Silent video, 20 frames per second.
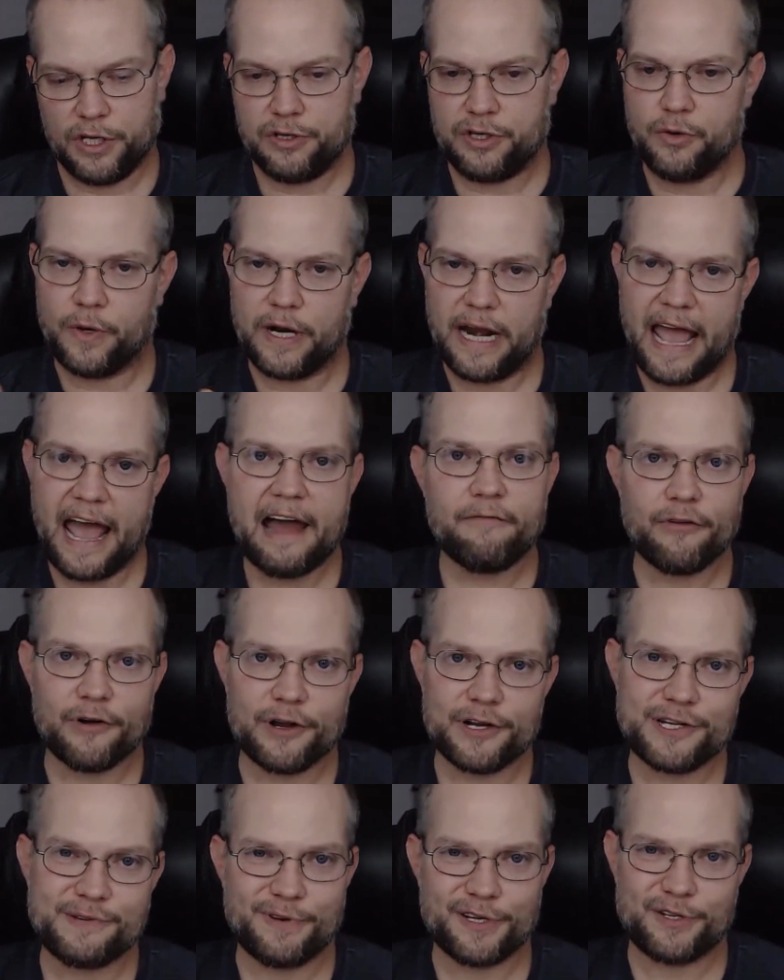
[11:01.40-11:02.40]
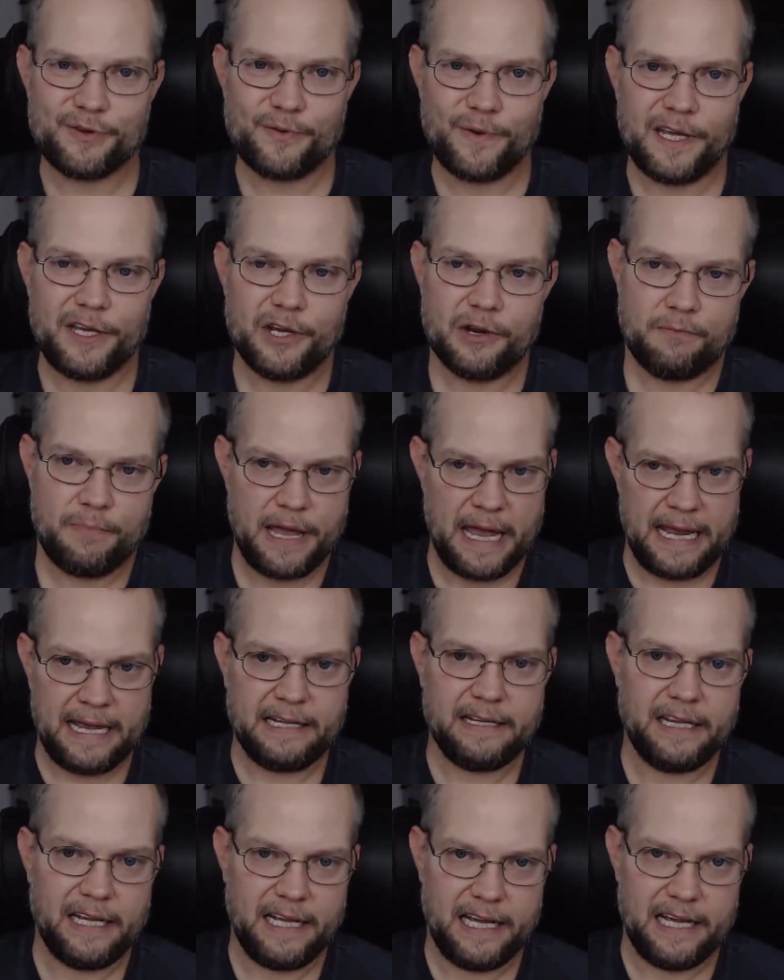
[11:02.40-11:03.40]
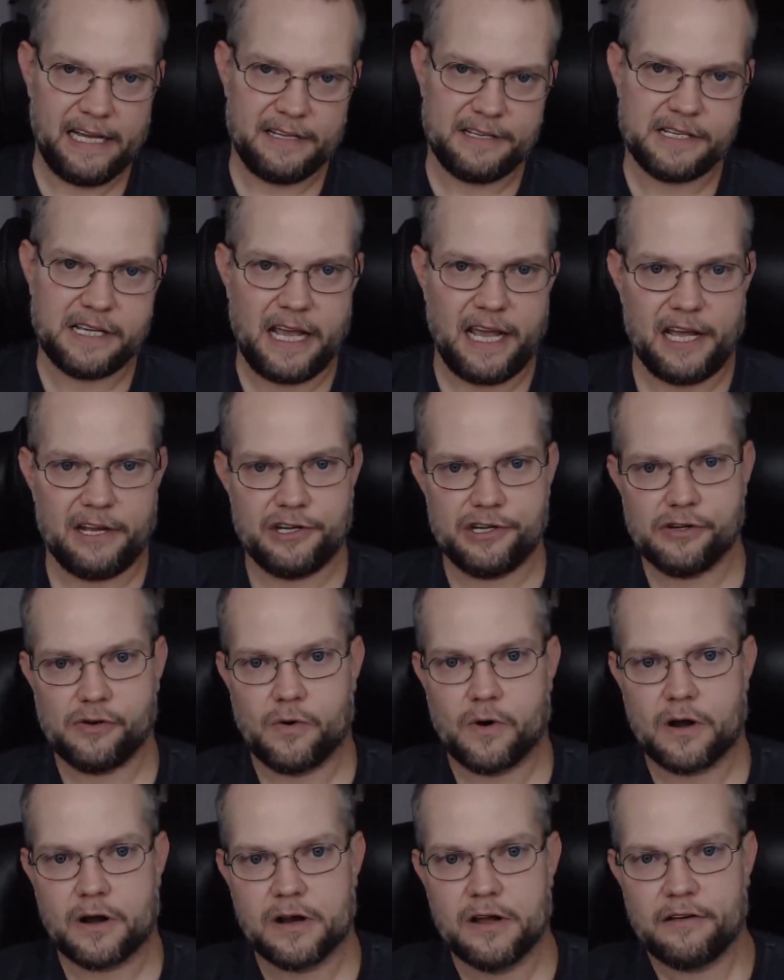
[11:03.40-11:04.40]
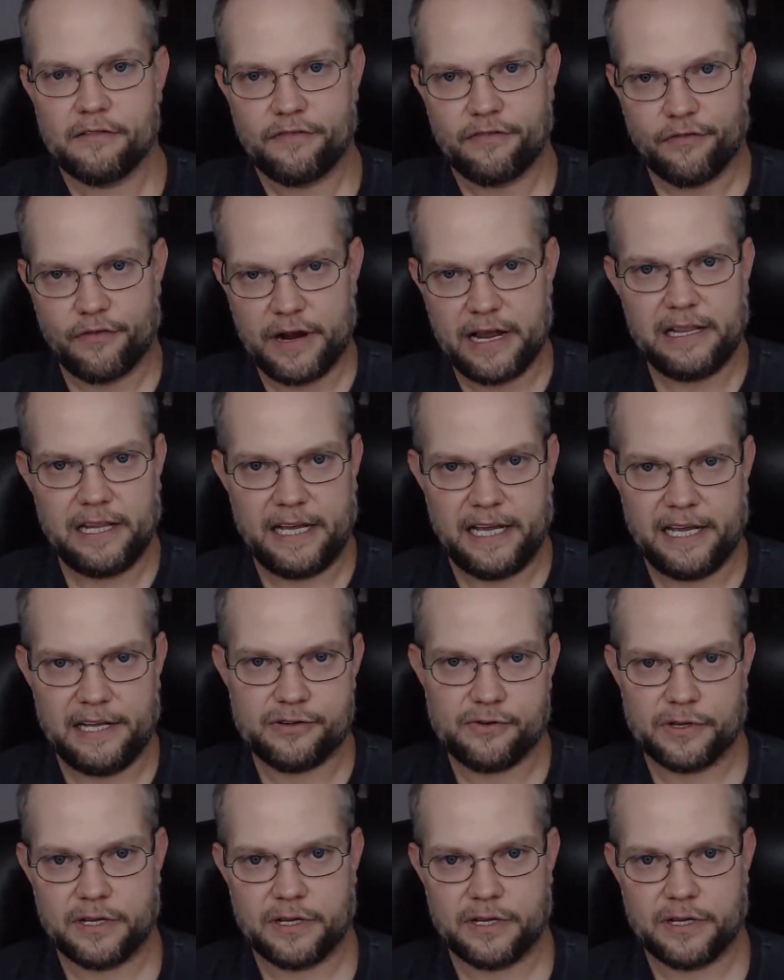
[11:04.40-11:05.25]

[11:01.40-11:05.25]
do an average between your paid leads and your free leads,